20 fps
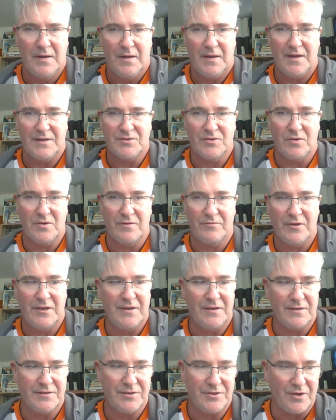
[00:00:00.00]
That's all I've really
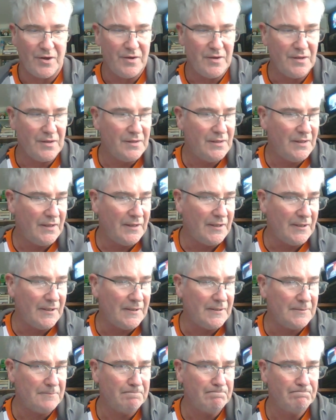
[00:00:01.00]
got to show you.
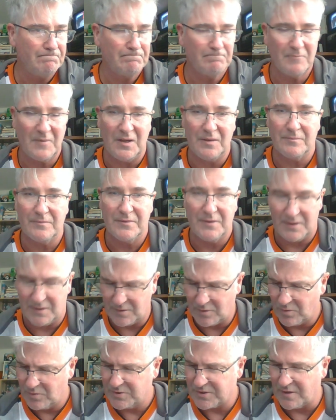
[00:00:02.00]
Yep,
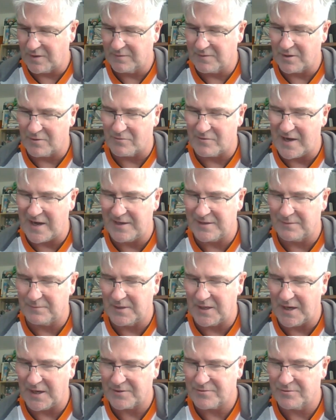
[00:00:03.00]
also got a random
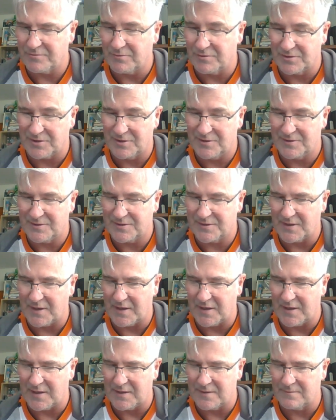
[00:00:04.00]
cartridge which is
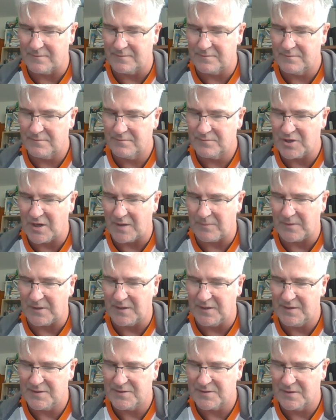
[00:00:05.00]

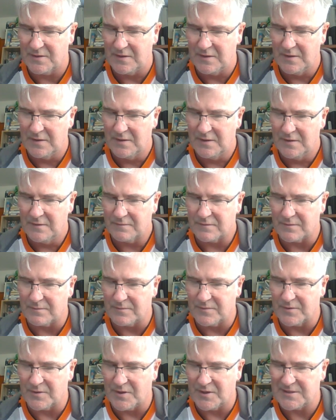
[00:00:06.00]
Japanese
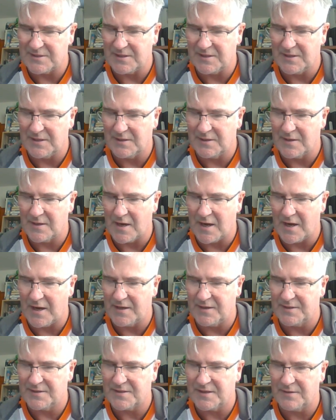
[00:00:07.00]
from
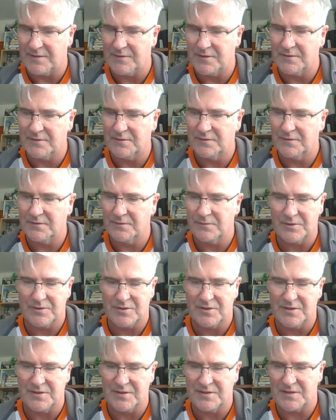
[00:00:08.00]
1987, which
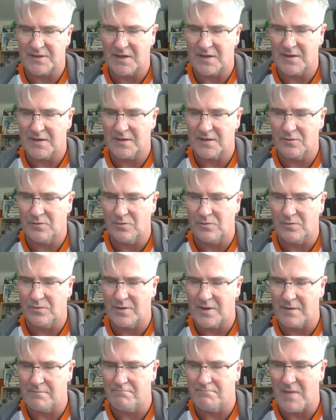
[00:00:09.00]
is called
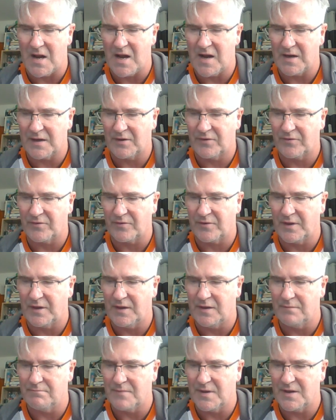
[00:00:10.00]
Mark
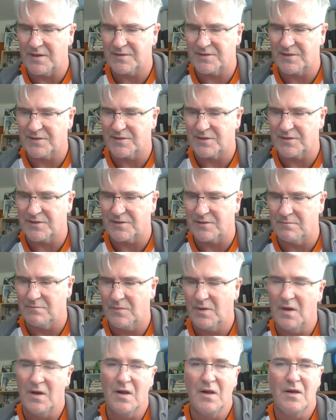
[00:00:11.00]
III Master System,
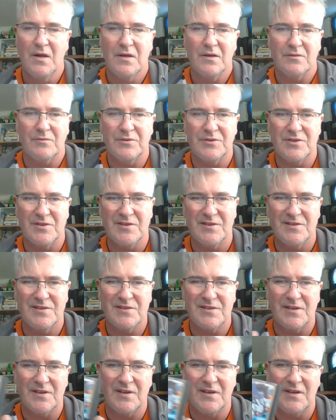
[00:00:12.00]
which is
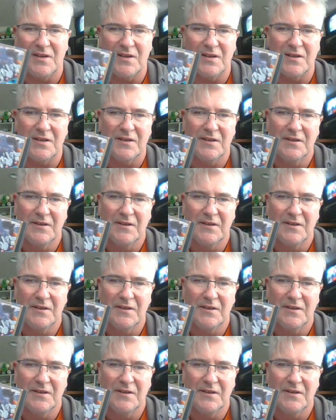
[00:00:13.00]
the